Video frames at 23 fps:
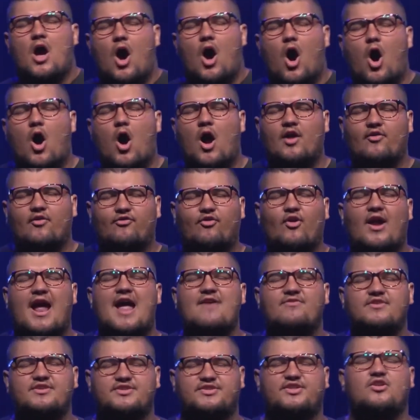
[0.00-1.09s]
are for
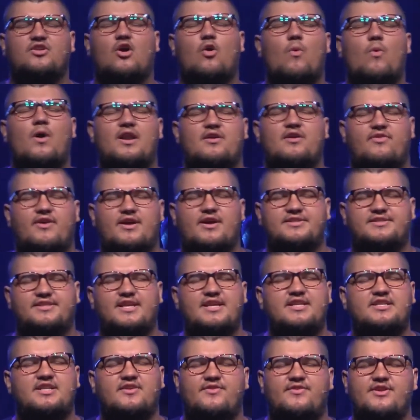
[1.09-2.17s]
every single one of us
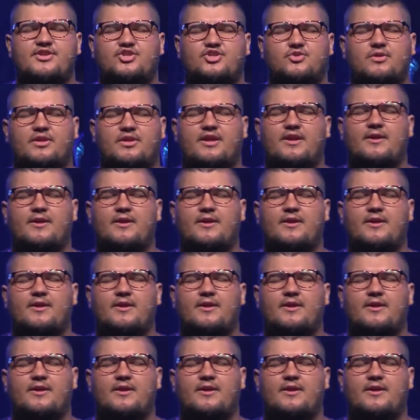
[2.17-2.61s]
individually.